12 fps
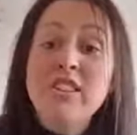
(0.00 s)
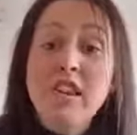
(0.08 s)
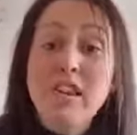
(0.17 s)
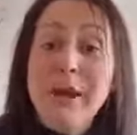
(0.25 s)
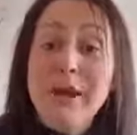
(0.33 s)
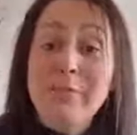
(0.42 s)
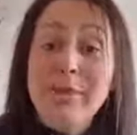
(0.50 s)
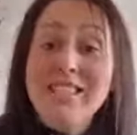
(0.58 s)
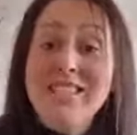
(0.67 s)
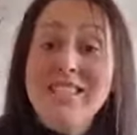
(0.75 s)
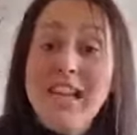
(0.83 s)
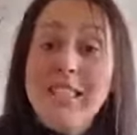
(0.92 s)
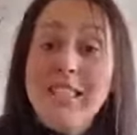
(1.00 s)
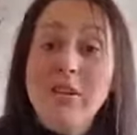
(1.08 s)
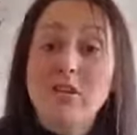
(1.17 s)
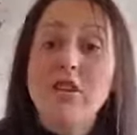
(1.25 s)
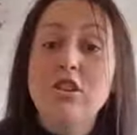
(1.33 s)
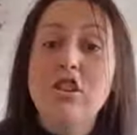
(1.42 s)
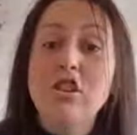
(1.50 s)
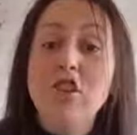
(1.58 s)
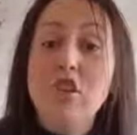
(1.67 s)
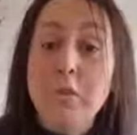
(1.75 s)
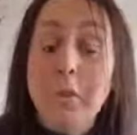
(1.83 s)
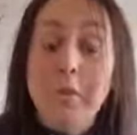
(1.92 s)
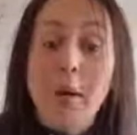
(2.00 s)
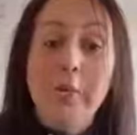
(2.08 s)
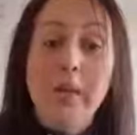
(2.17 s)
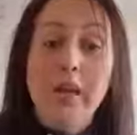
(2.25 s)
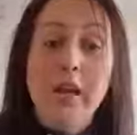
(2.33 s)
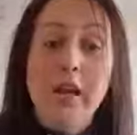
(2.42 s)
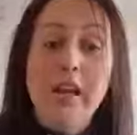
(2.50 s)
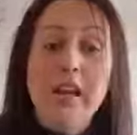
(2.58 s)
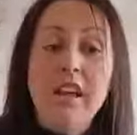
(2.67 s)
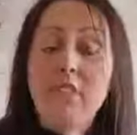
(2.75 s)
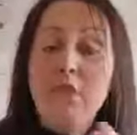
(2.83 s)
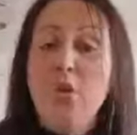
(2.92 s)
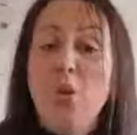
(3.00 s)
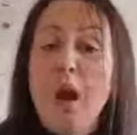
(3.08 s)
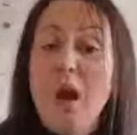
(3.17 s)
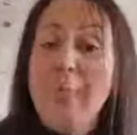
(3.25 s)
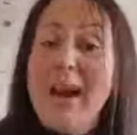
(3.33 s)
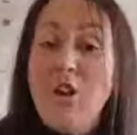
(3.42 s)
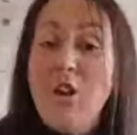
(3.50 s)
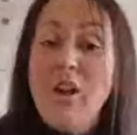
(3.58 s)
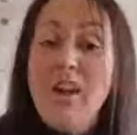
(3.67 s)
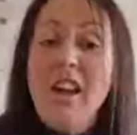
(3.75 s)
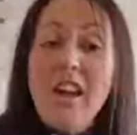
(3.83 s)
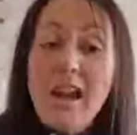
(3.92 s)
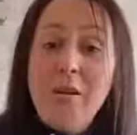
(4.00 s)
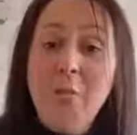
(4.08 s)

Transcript: it's going to make Mrs Ellis look super popular if you will come back on